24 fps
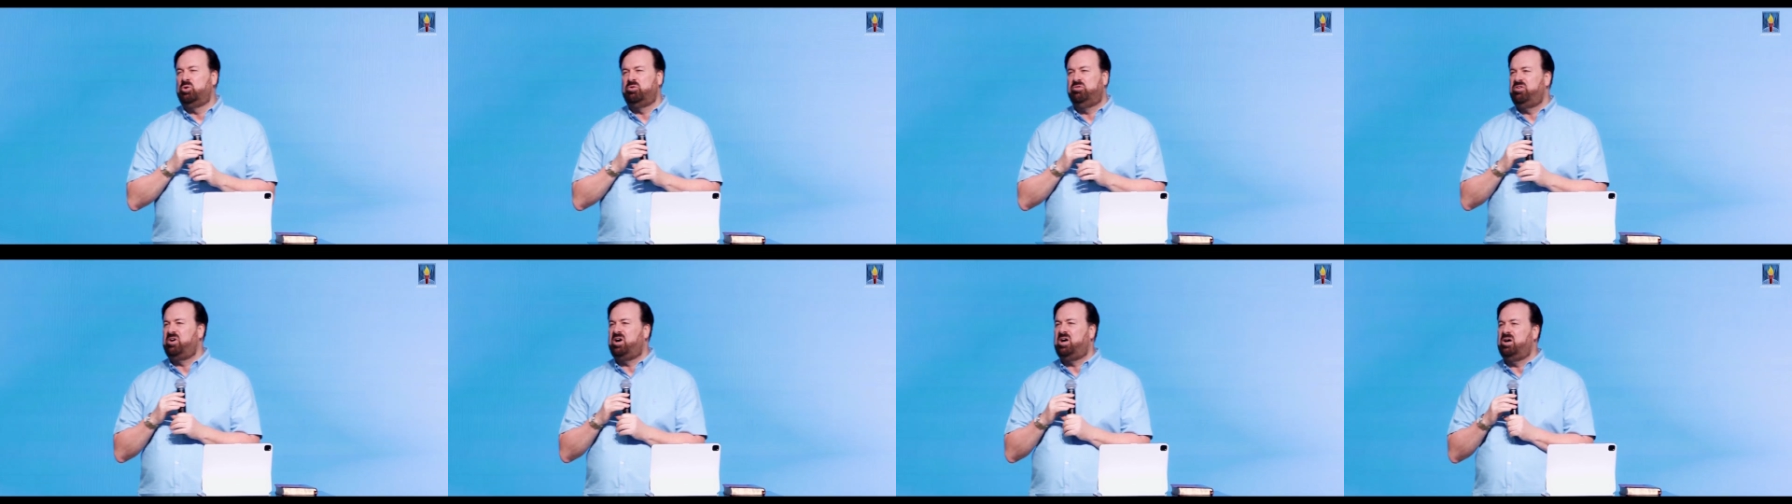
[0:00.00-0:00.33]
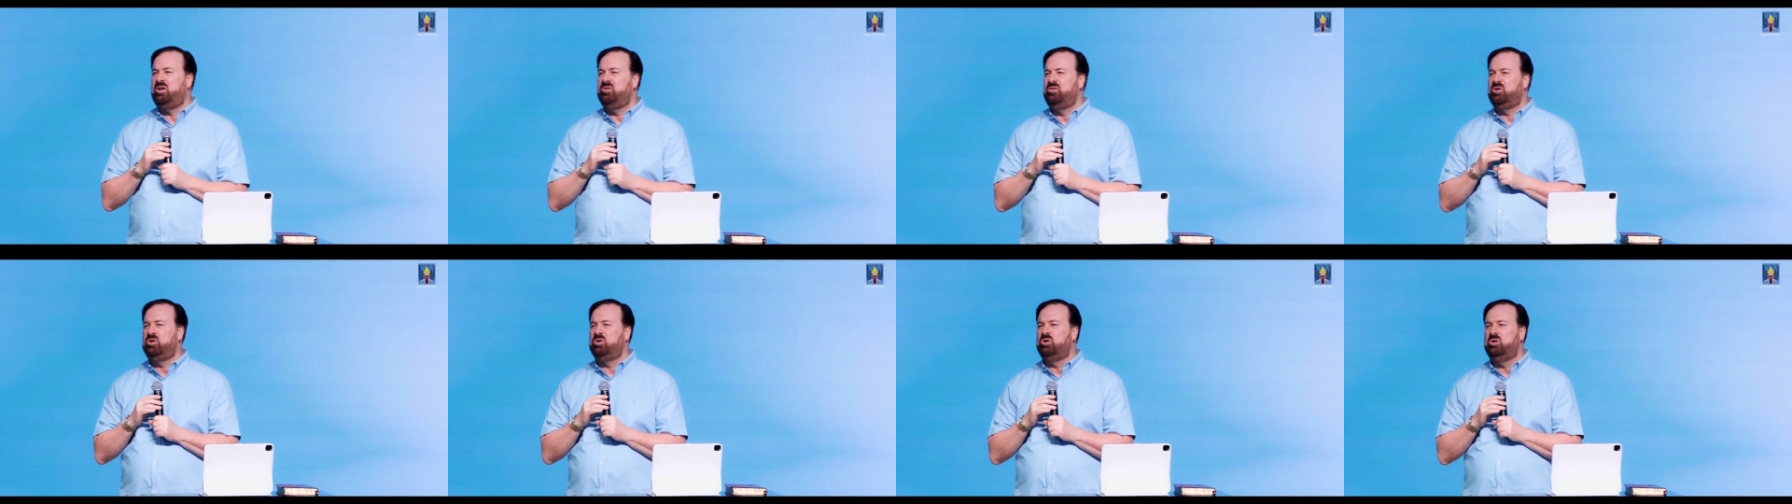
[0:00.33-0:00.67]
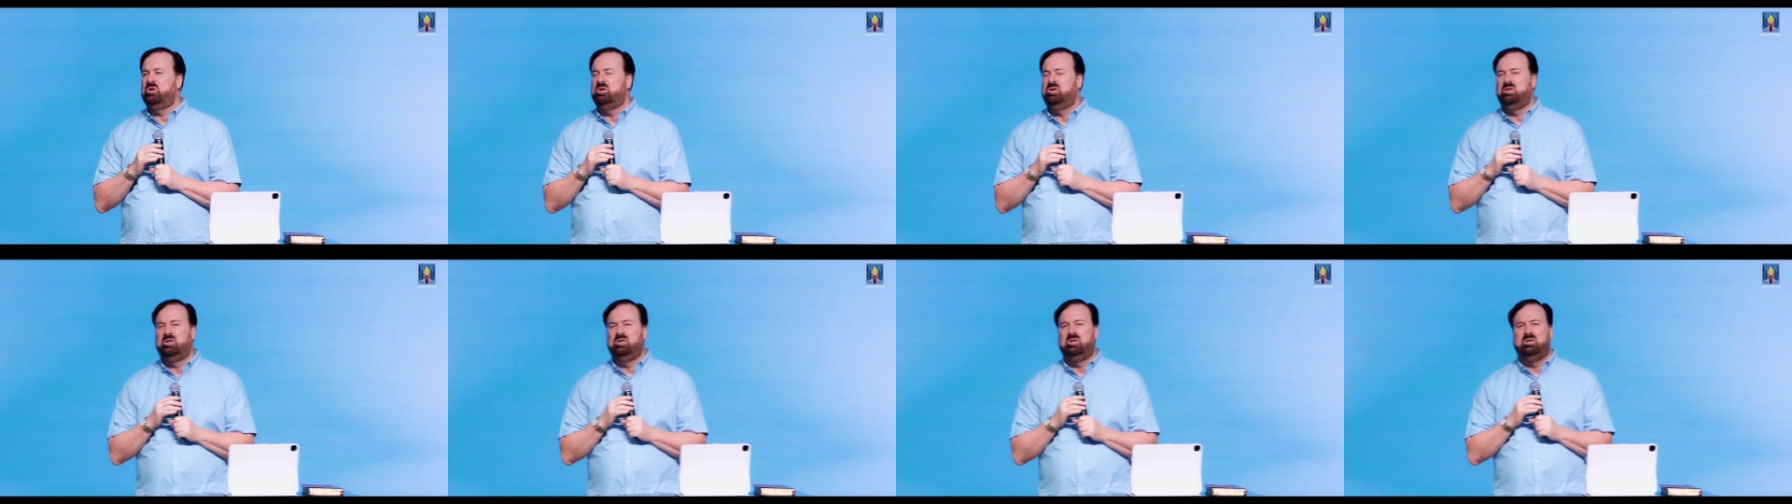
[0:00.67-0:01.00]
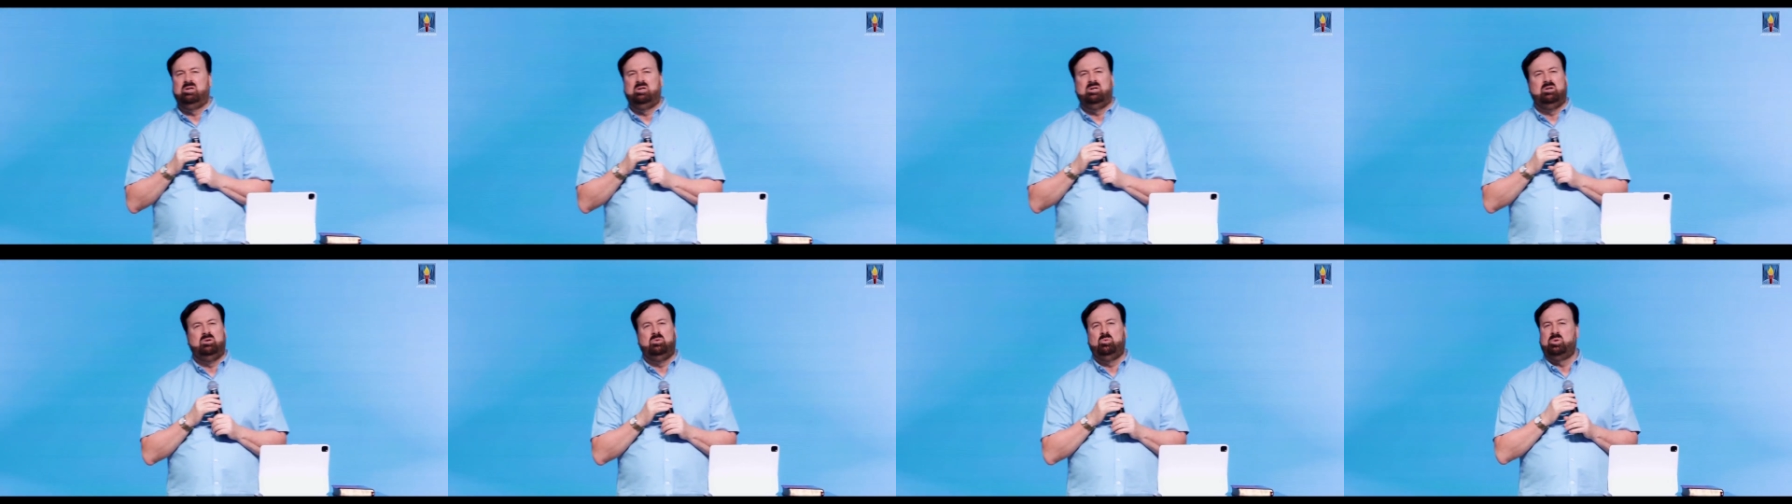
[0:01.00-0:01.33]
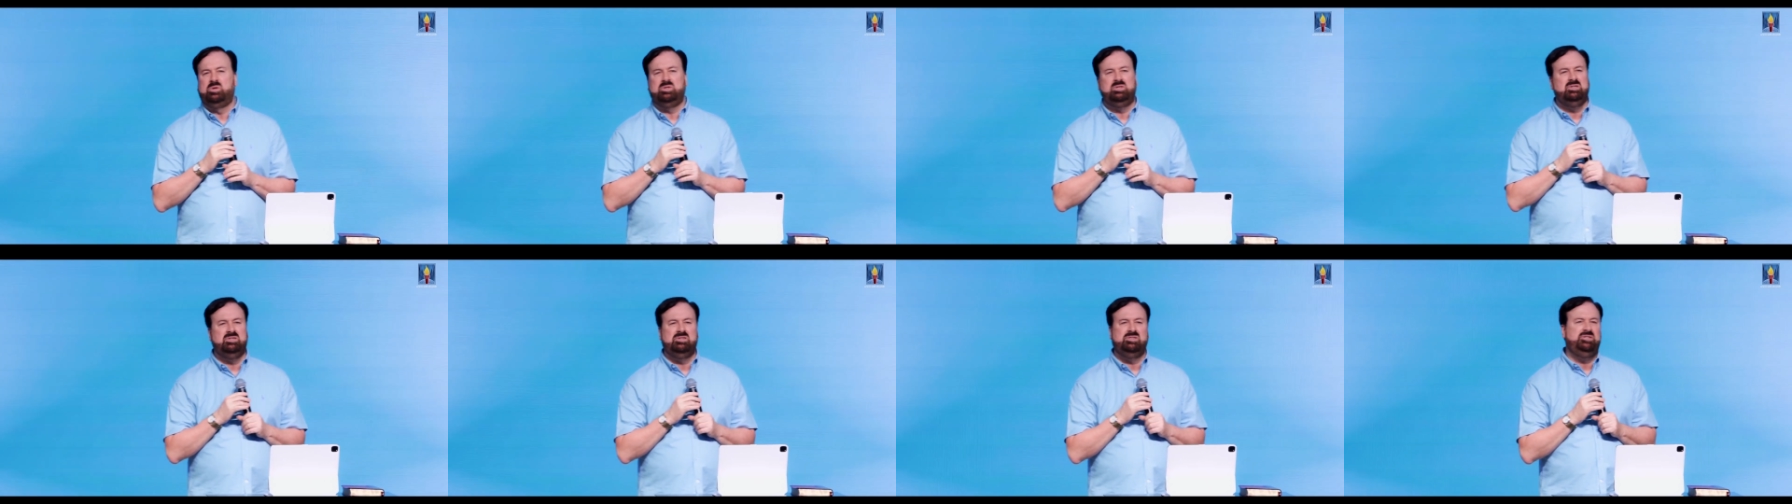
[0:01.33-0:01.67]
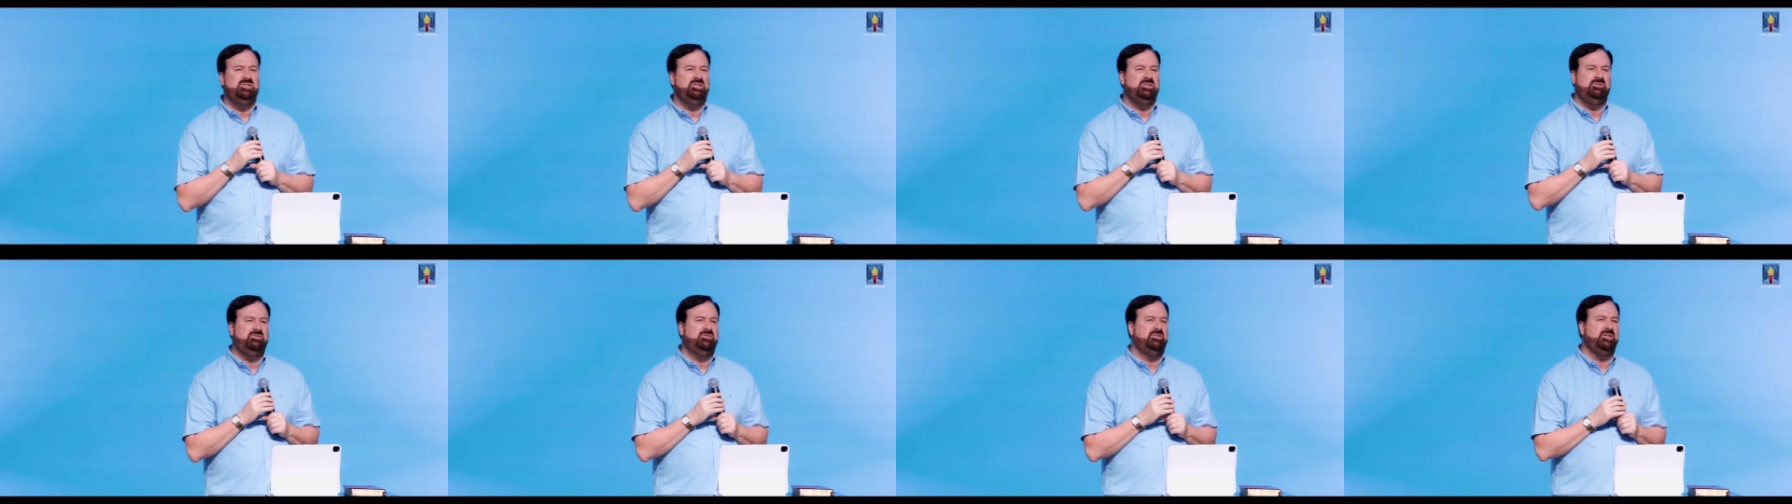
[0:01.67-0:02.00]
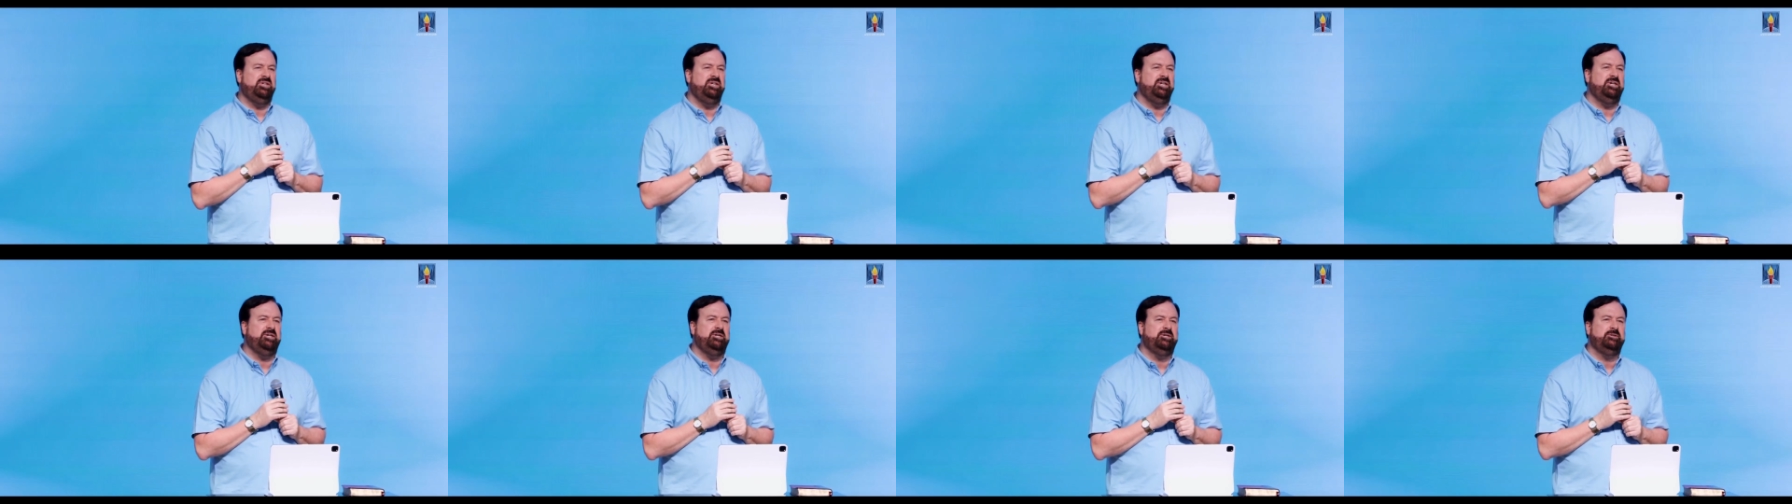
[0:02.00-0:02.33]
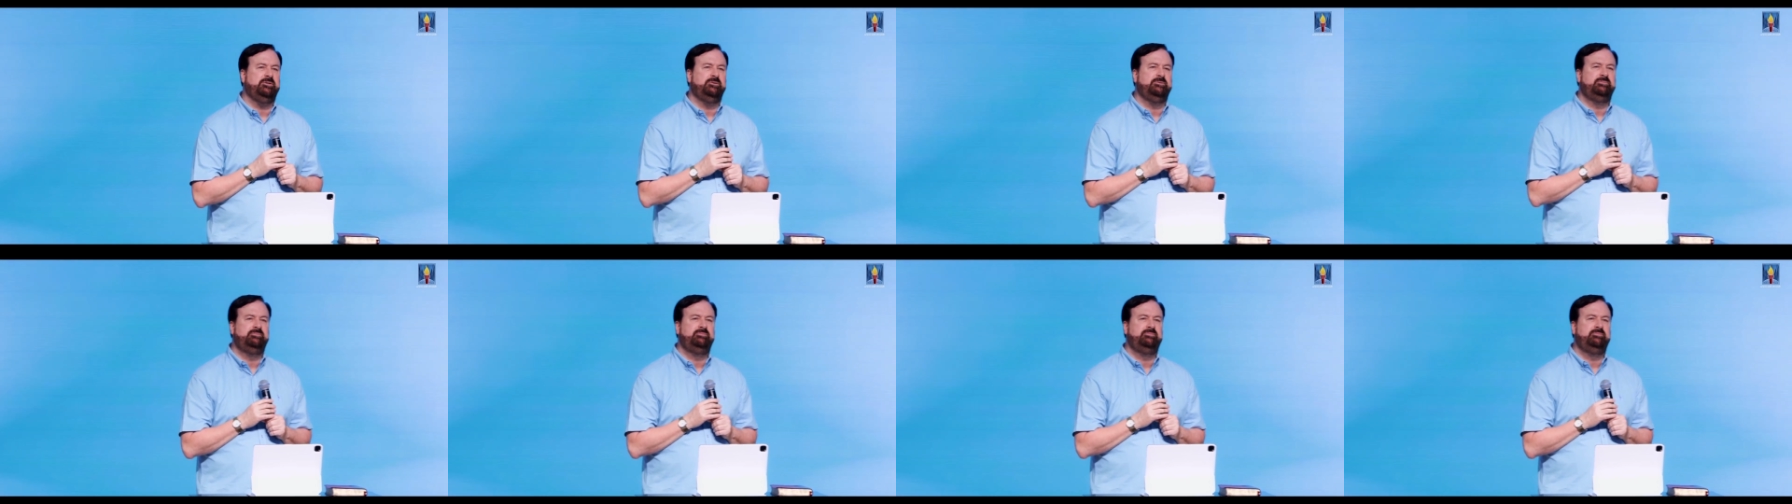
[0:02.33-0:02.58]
Father wouldn't do for you.